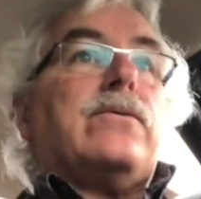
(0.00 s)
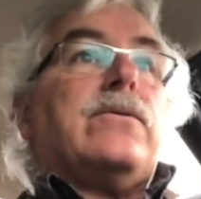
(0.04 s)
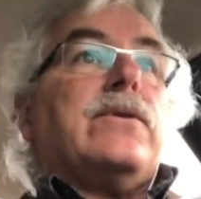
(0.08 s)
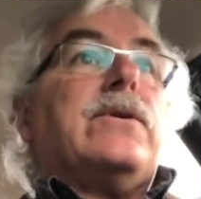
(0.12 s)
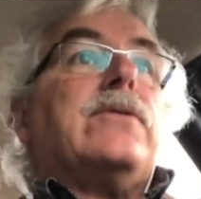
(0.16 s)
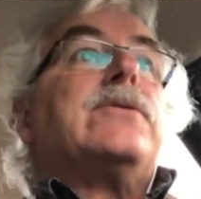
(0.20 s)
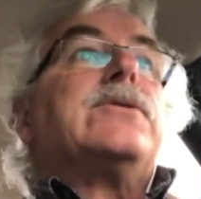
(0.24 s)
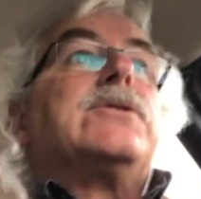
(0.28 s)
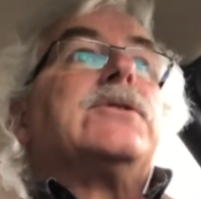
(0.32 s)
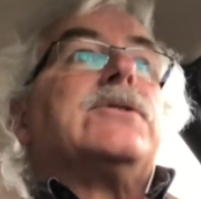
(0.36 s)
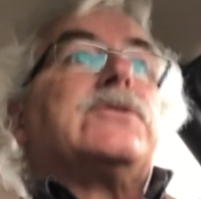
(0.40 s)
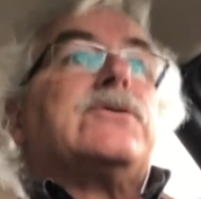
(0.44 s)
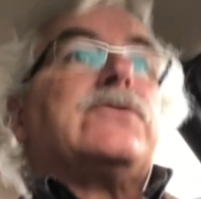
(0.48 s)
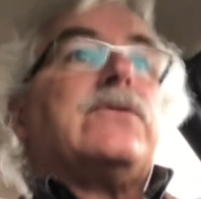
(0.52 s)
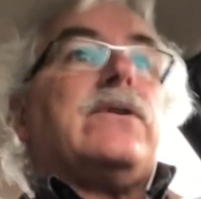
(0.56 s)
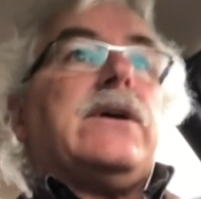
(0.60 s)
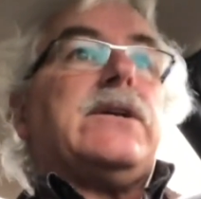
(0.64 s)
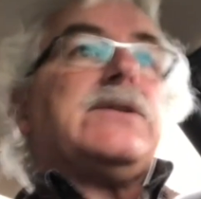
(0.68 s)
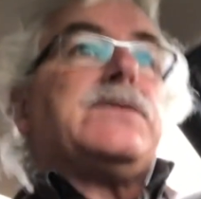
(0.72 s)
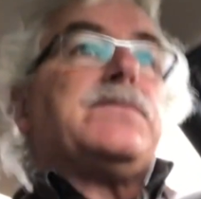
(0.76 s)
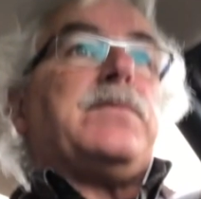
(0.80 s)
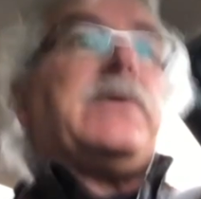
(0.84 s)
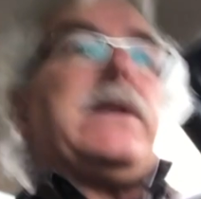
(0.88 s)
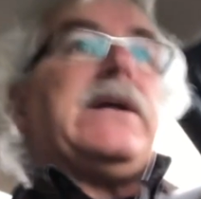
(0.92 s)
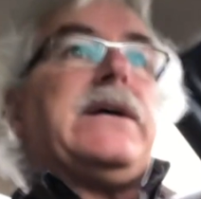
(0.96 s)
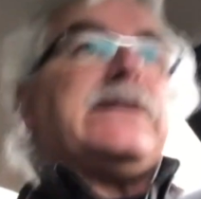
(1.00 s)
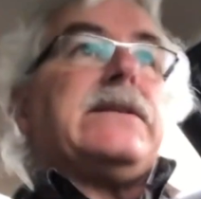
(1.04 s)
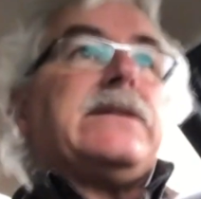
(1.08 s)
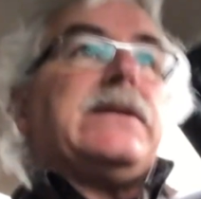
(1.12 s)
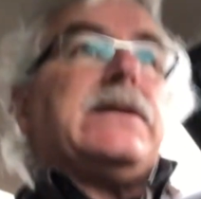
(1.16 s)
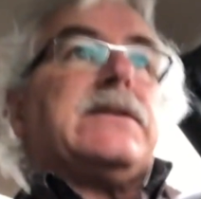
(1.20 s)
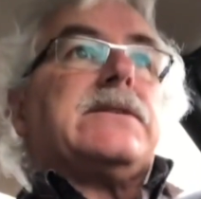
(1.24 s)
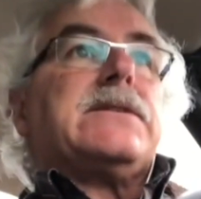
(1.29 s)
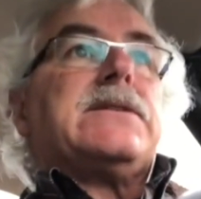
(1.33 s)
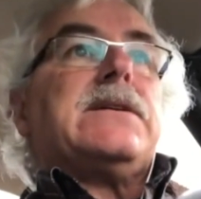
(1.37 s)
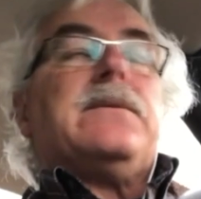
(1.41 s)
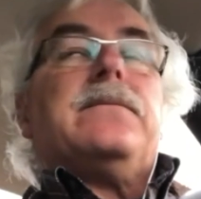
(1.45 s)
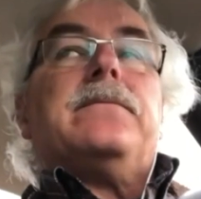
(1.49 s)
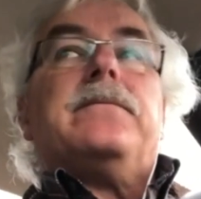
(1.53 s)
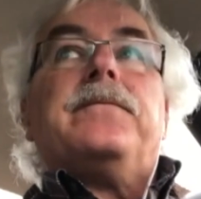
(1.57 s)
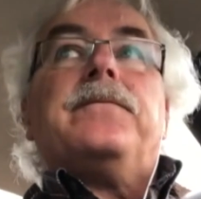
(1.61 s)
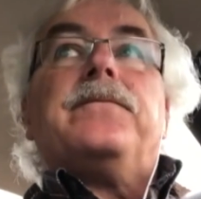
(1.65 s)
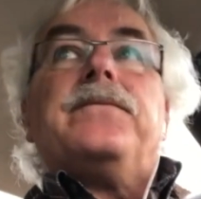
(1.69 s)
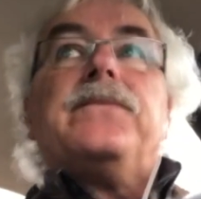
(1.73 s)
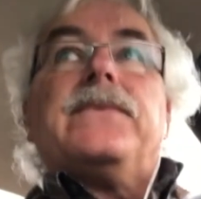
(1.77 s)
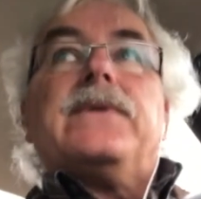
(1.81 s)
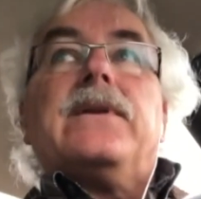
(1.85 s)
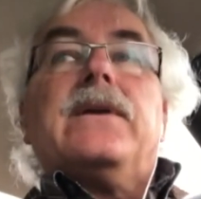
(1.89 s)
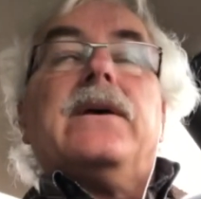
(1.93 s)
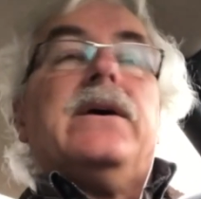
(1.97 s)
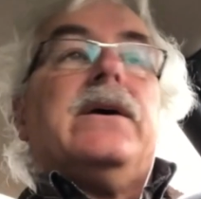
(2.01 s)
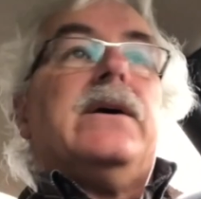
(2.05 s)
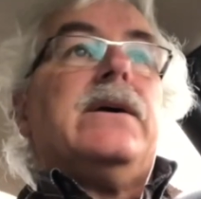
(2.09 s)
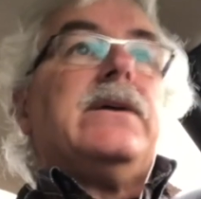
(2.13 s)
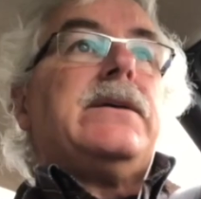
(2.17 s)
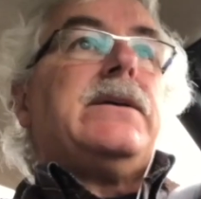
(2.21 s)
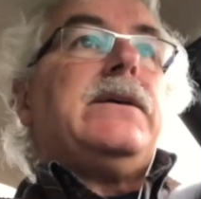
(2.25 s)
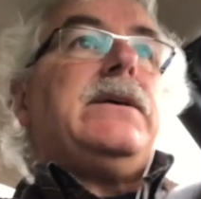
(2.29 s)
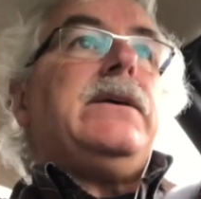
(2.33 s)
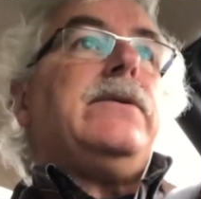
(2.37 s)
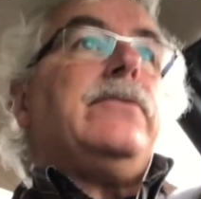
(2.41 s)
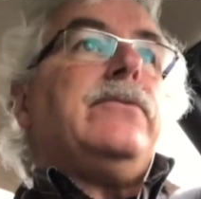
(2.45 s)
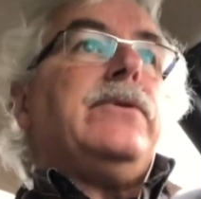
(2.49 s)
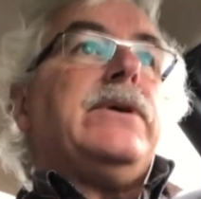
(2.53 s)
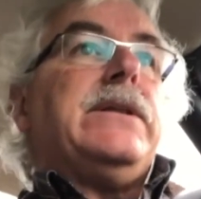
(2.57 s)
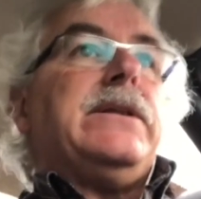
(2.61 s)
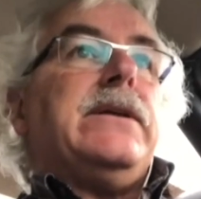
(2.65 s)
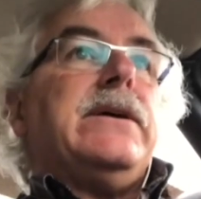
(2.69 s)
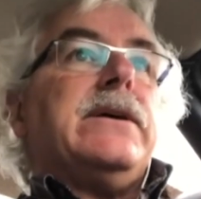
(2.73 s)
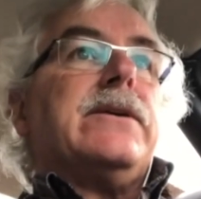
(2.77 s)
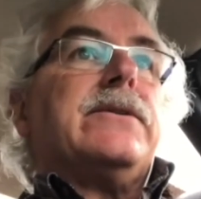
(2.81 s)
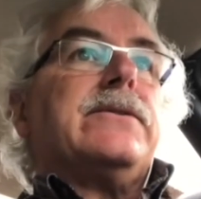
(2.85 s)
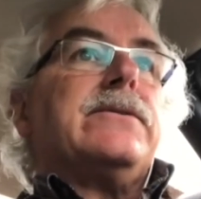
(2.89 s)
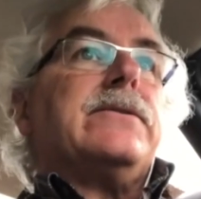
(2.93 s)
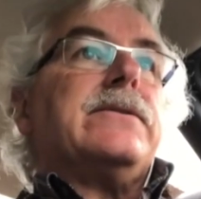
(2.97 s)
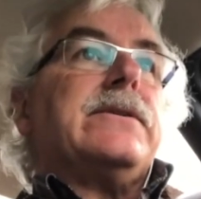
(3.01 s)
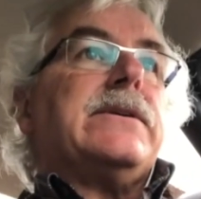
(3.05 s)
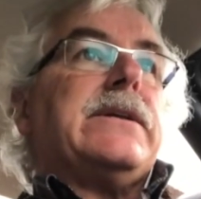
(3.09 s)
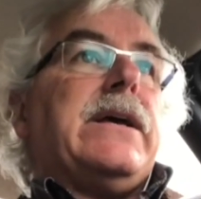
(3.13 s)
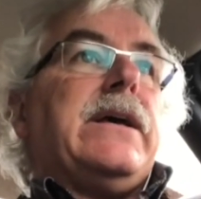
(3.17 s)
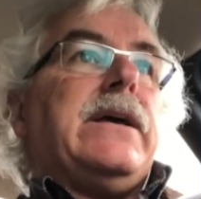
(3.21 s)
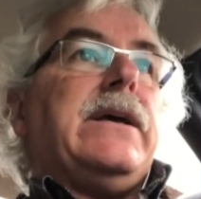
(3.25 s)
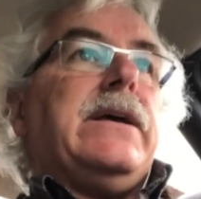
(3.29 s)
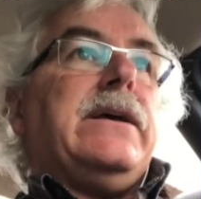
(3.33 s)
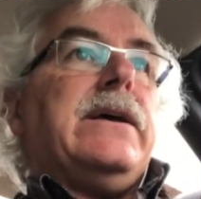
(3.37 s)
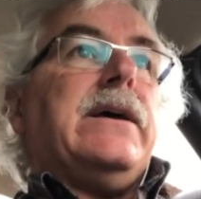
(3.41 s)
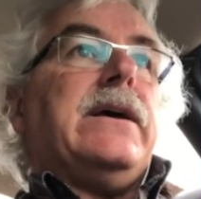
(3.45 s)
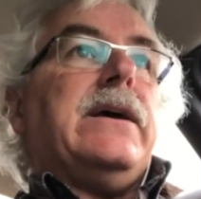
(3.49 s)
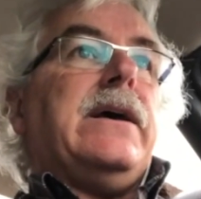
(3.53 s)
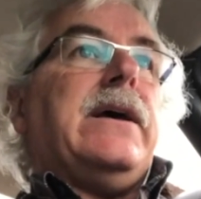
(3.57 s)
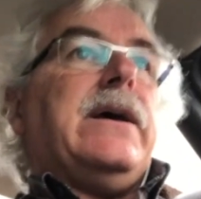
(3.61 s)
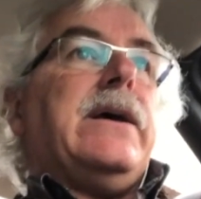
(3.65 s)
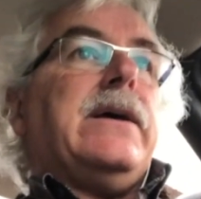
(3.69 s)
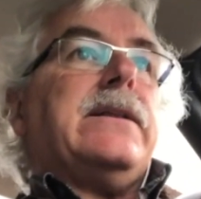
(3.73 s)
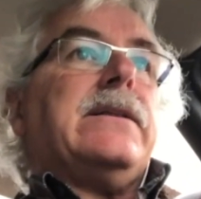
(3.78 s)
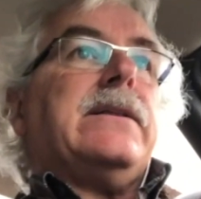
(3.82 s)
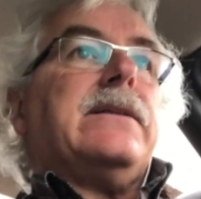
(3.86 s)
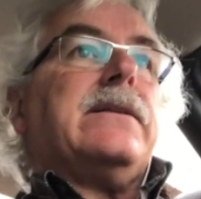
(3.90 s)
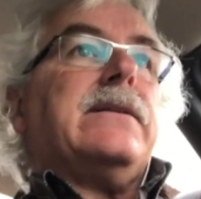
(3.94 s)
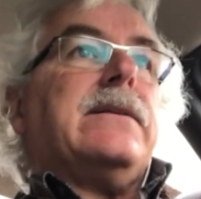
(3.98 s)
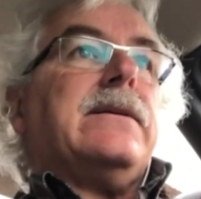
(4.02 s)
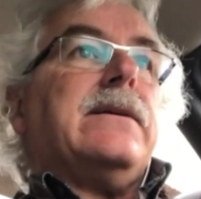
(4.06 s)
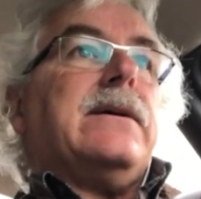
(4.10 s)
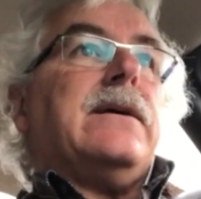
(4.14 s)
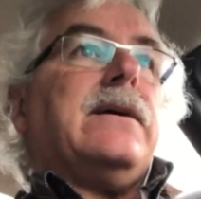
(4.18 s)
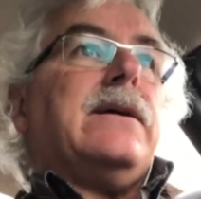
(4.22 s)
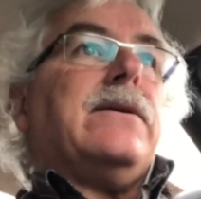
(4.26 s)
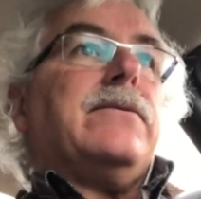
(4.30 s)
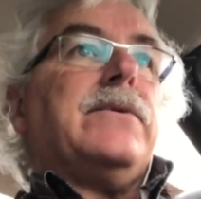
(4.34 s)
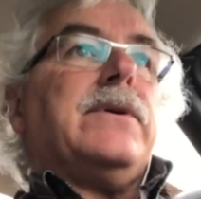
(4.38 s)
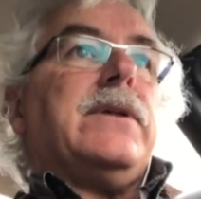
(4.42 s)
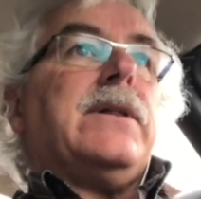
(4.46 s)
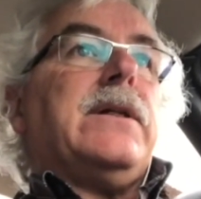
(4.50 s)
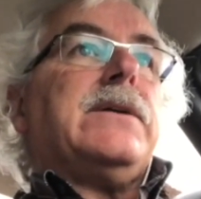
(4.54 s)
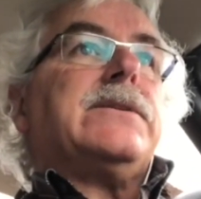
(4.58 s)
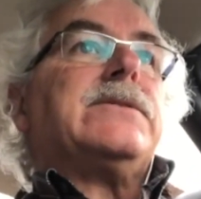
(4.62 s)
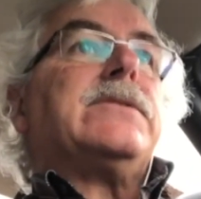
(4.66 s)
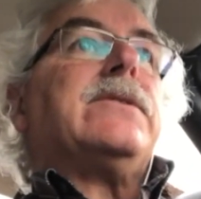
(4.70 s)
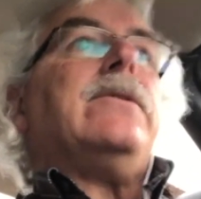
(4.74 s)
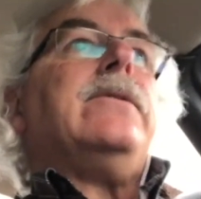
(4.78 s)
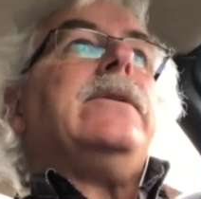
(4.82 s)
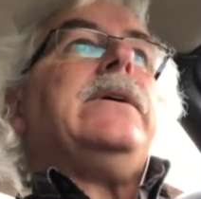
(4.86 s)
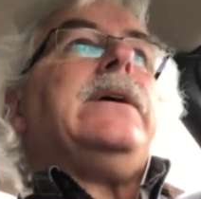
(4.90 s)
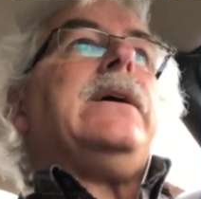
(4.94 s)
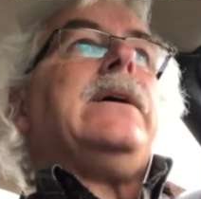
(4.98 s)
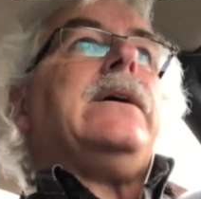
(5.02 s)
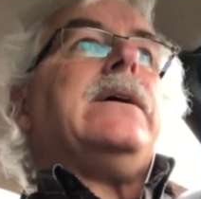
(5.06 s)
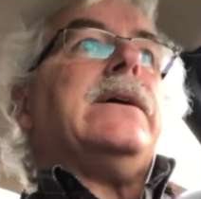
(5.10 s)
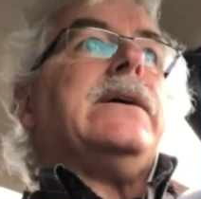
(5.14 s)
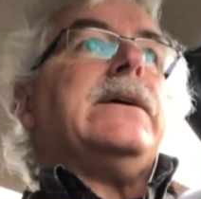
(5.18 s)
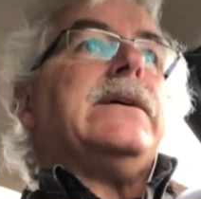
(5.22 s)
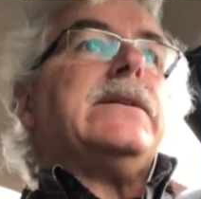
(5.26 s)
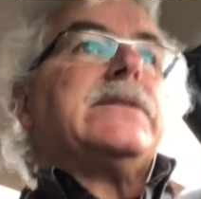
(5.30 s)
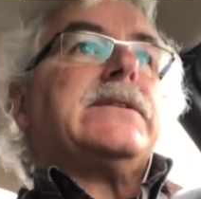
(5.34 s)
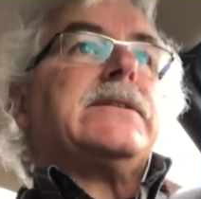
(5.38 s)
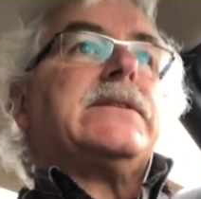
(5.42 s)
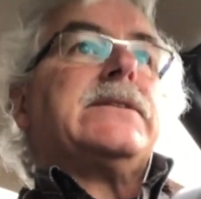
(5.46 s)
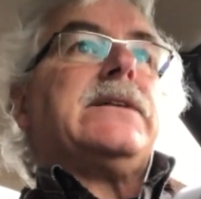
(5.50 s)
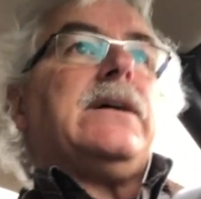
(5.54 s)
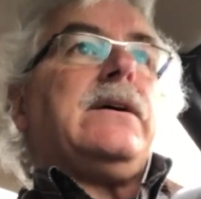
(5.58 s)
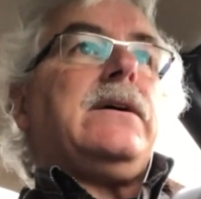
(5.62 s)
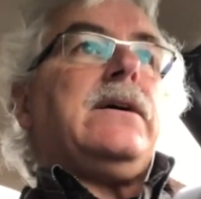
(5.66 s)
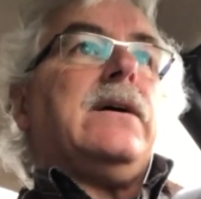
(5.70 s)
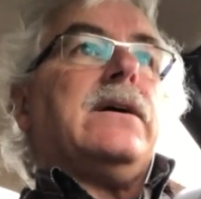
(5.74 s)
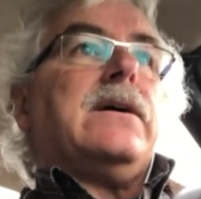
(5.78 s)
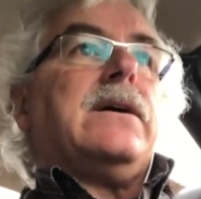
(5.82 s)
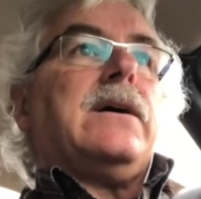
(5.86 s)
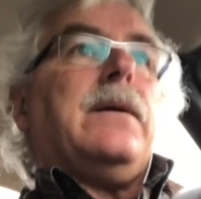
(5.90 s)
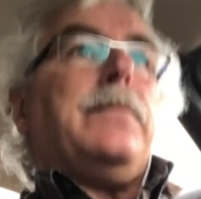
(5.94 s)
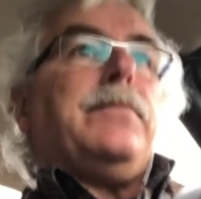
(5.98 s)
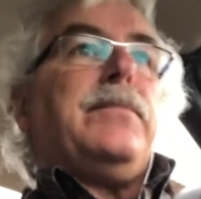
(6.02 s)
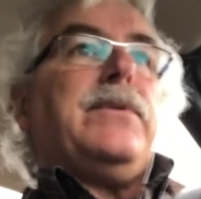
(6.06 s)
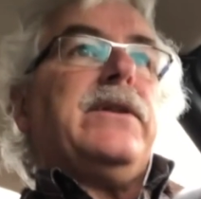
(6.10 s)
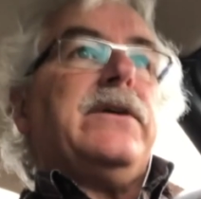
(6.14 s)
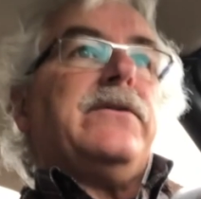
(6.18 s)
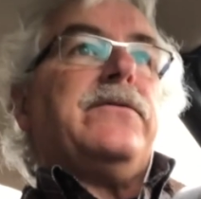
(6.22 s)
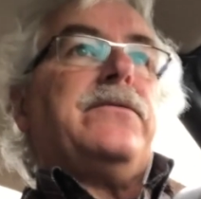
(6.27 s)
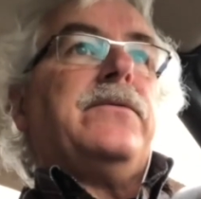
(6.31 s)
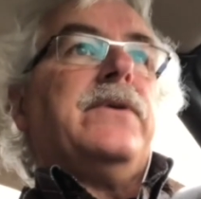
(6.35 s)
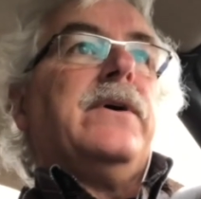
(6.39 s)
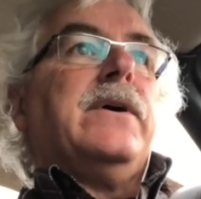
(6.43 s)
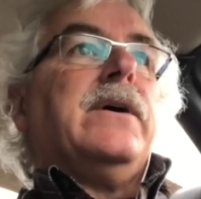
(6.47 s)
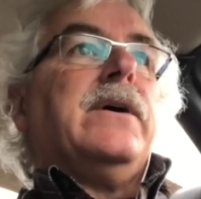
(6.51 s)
We were just transplanting some kiwi the other day, and I realized, oh yeah, I had stuck a couple of